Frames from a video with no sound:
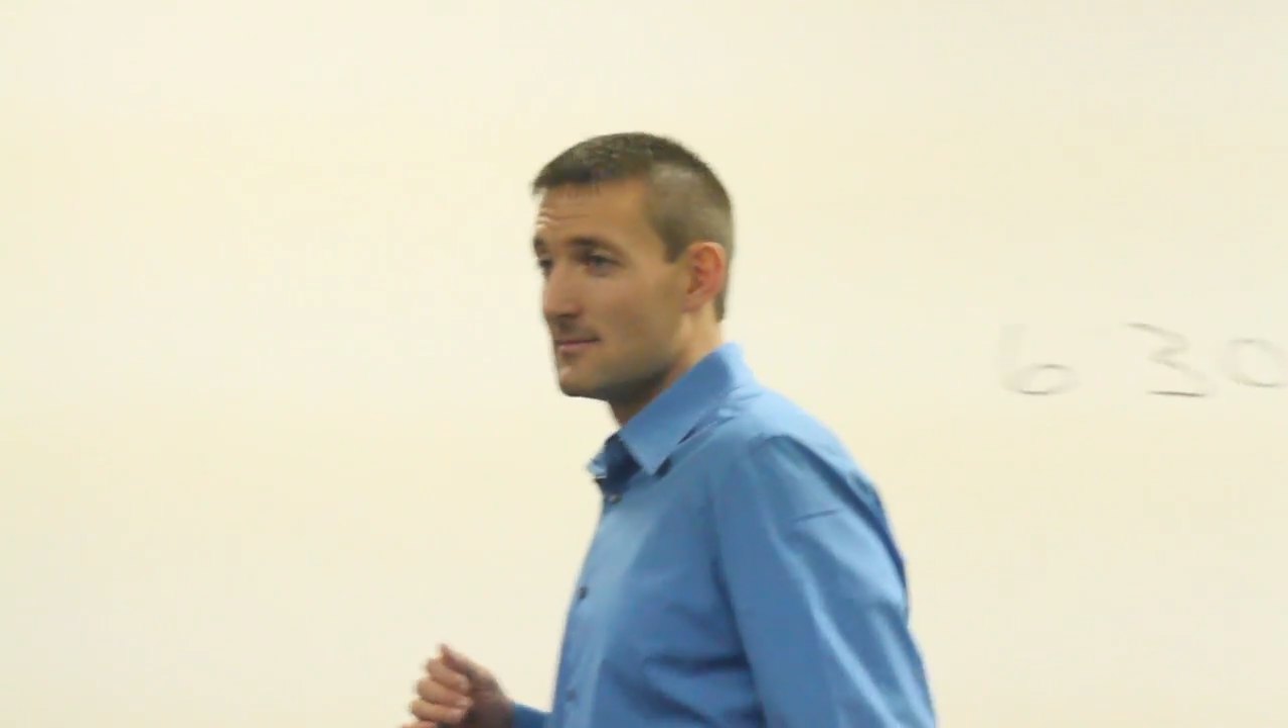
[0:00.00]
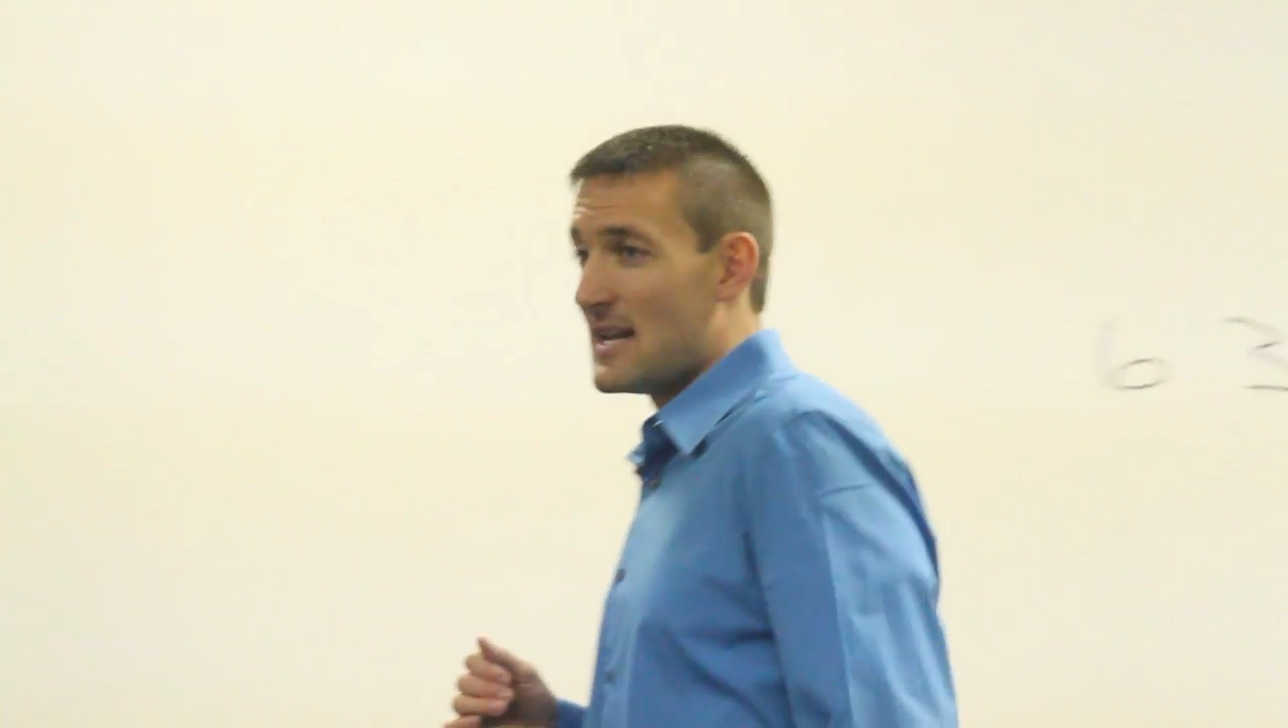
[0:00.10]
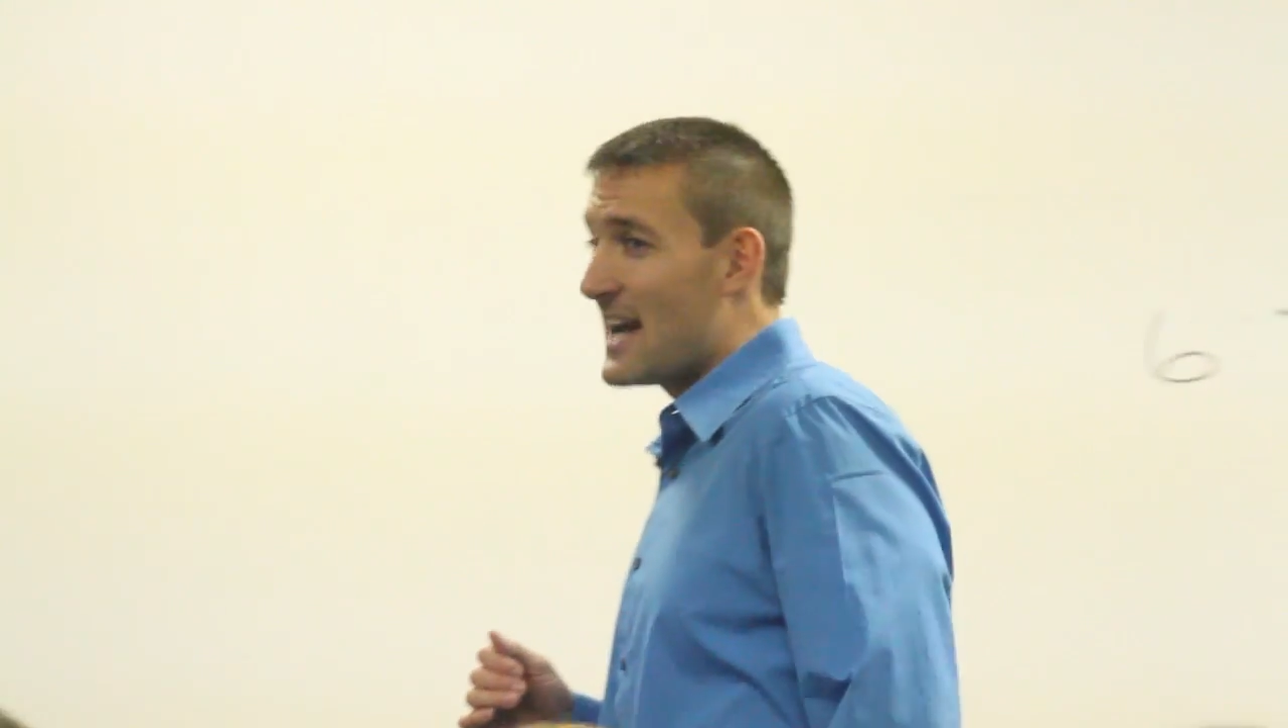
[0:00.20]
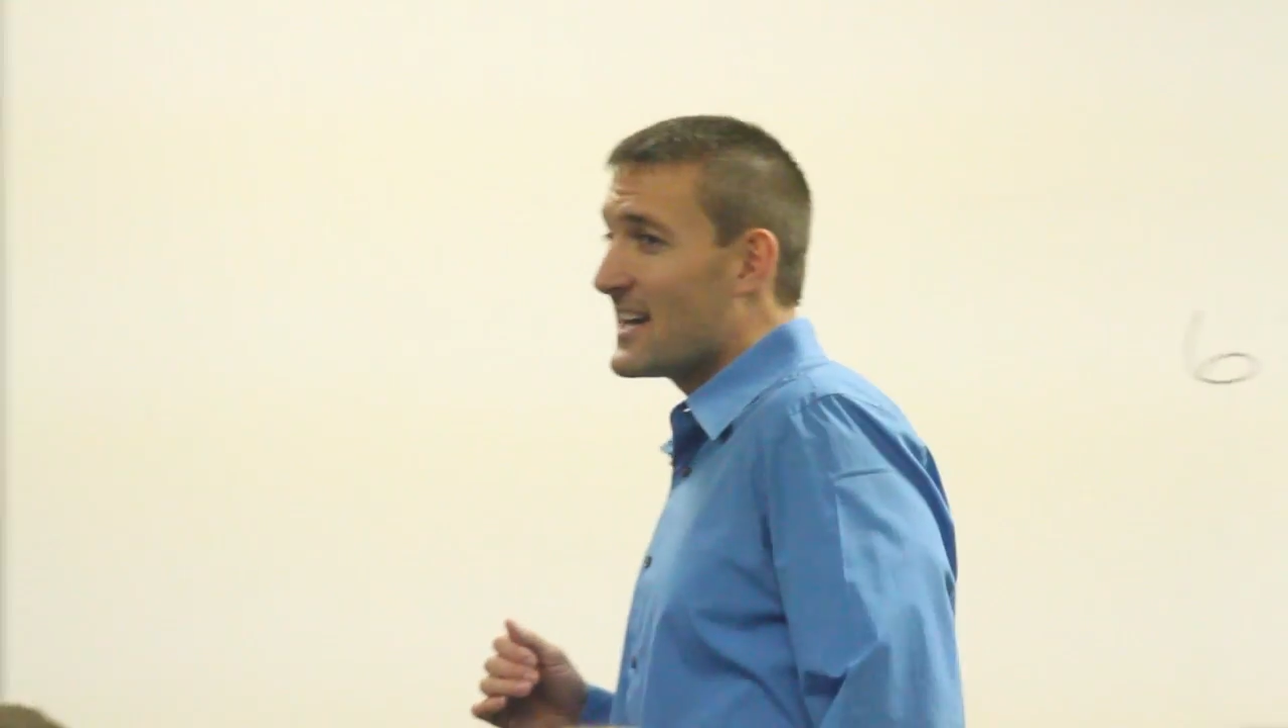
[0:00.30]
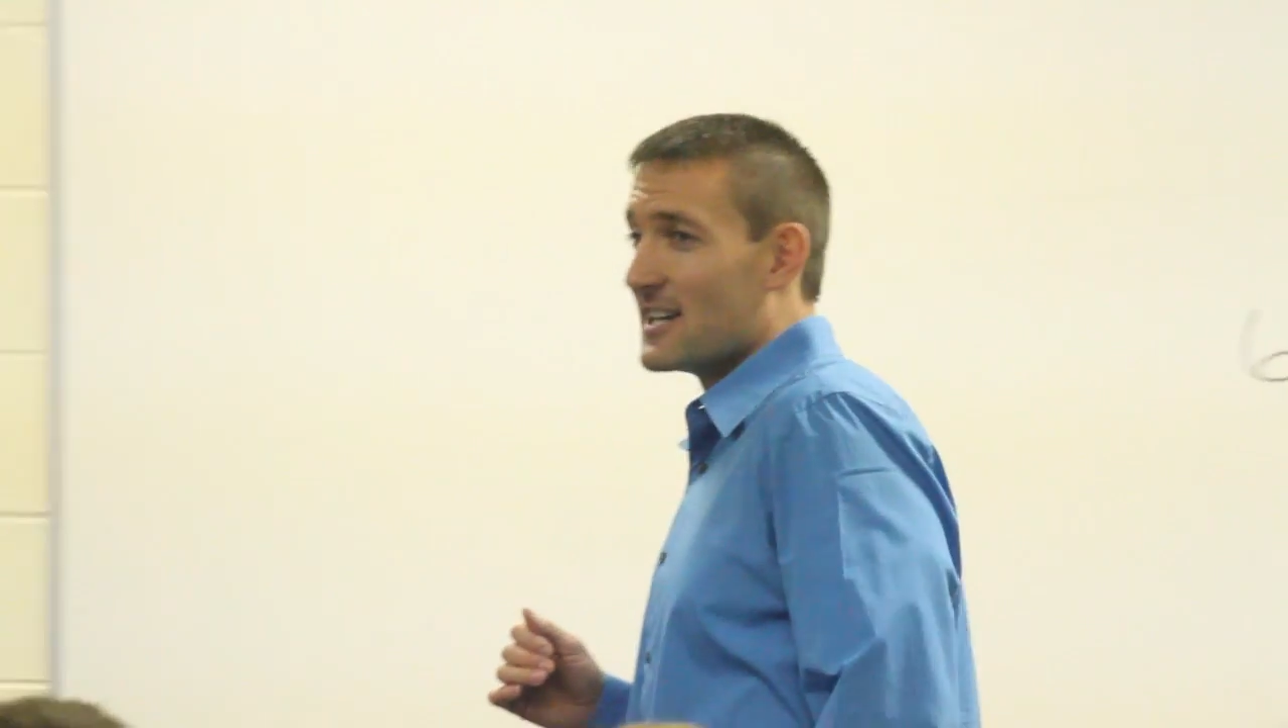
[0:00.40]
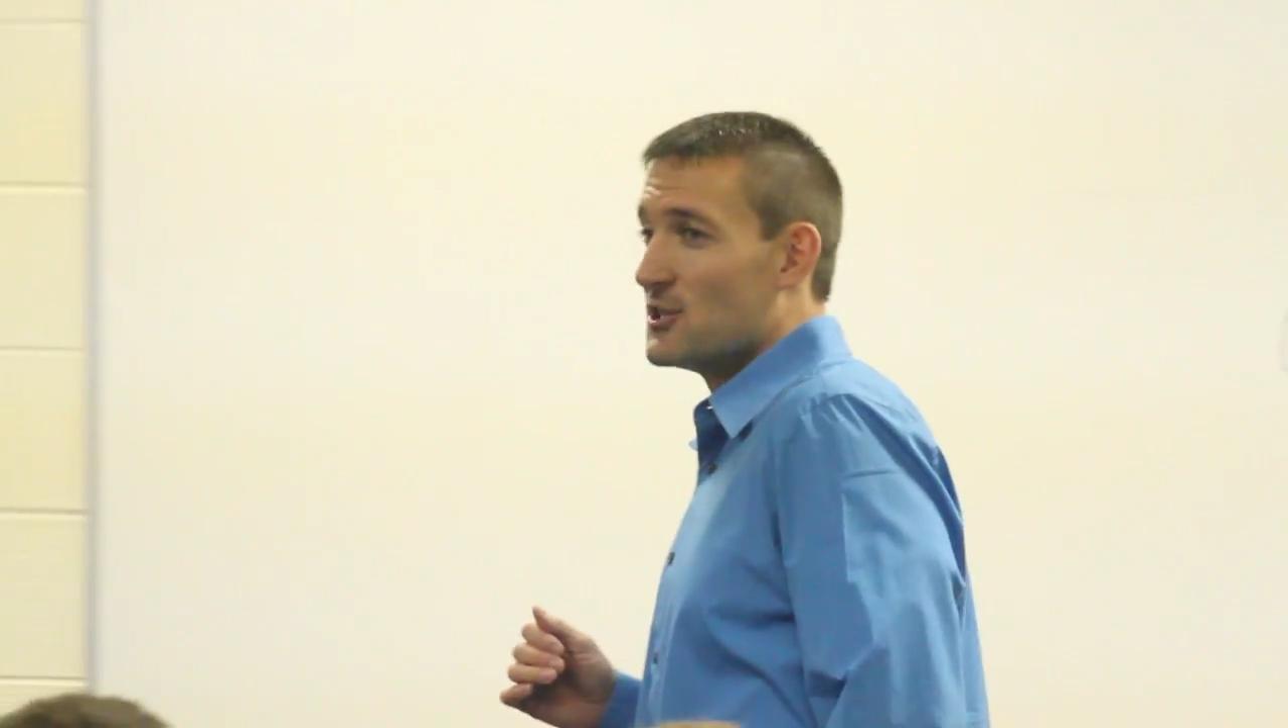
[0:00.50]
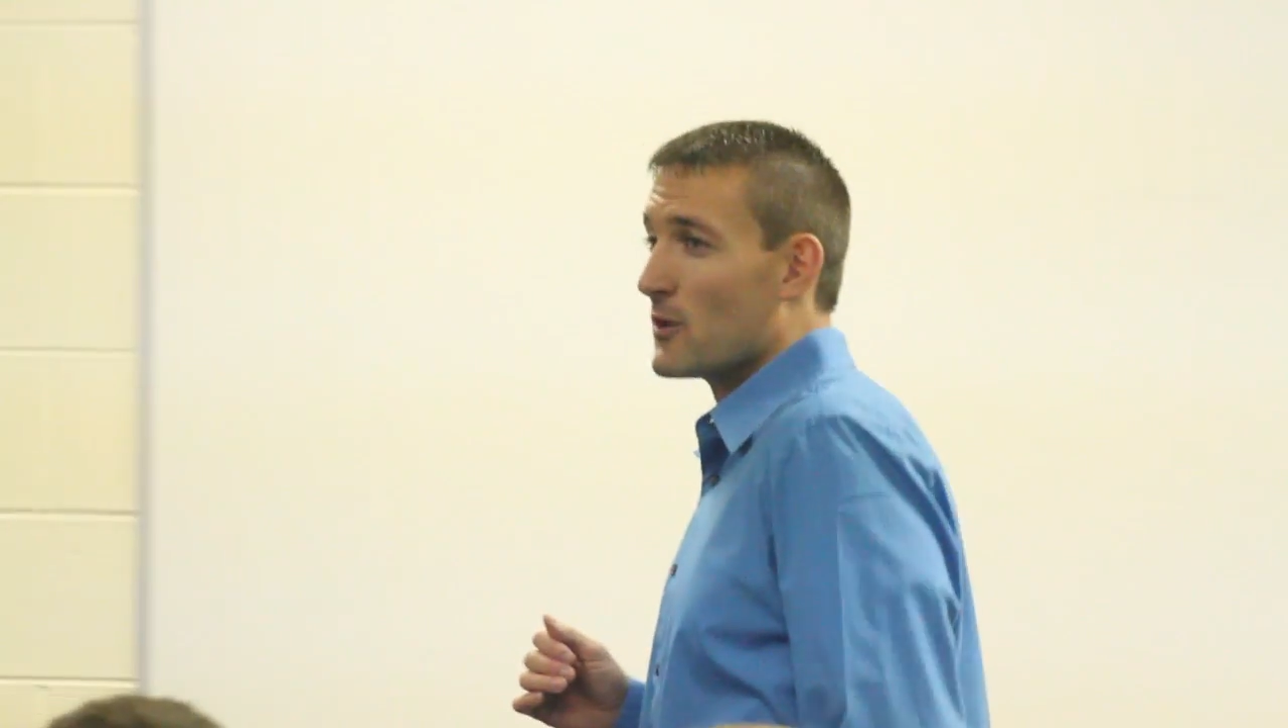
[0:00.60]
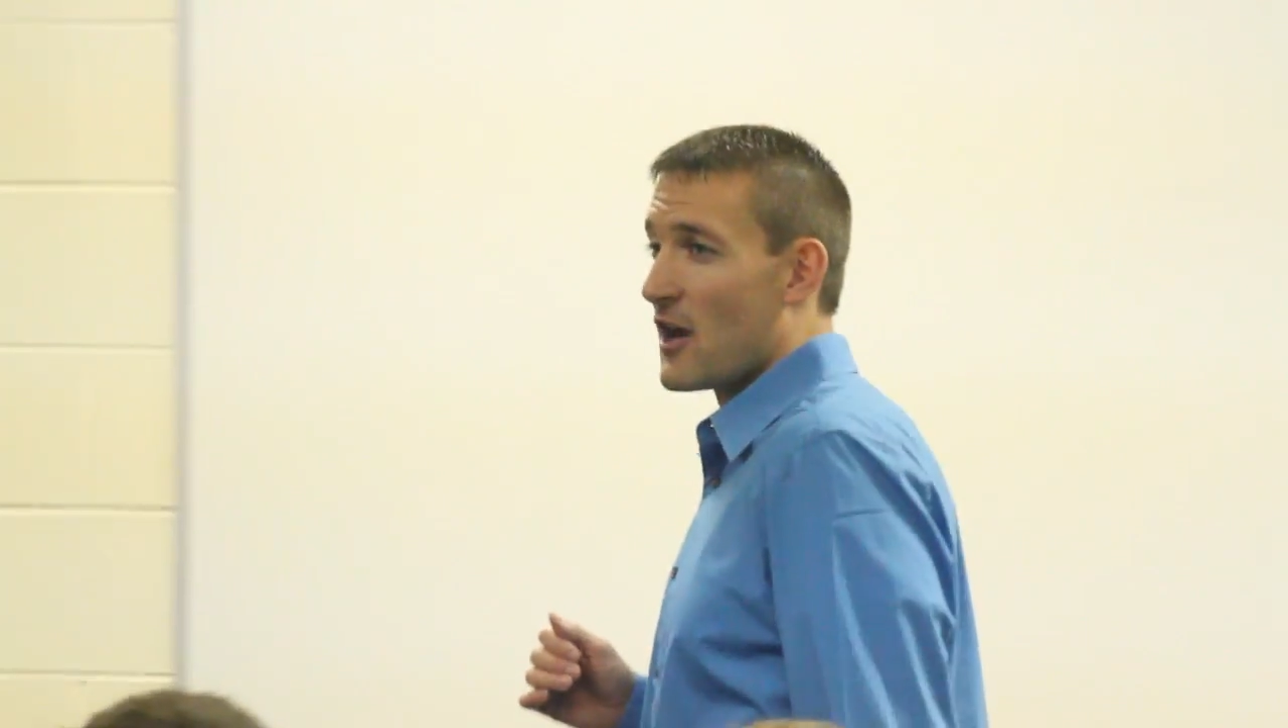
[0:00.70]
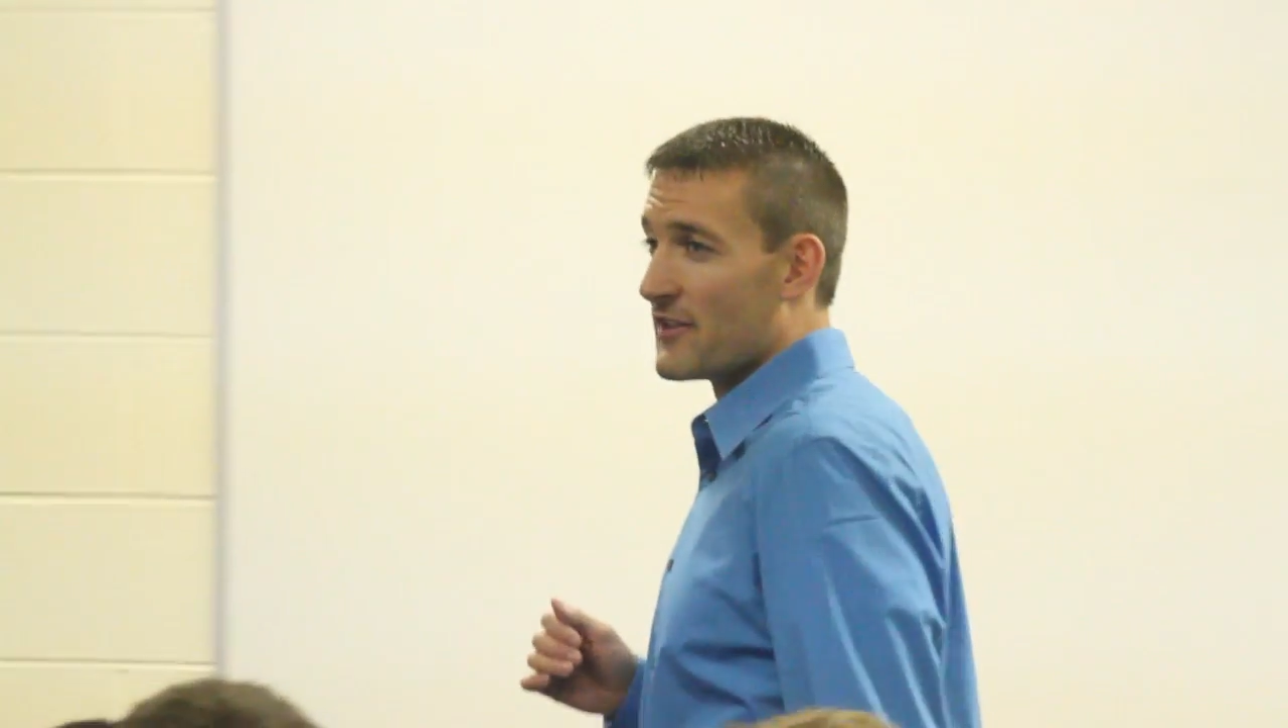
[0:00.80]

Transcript: Now you got to do it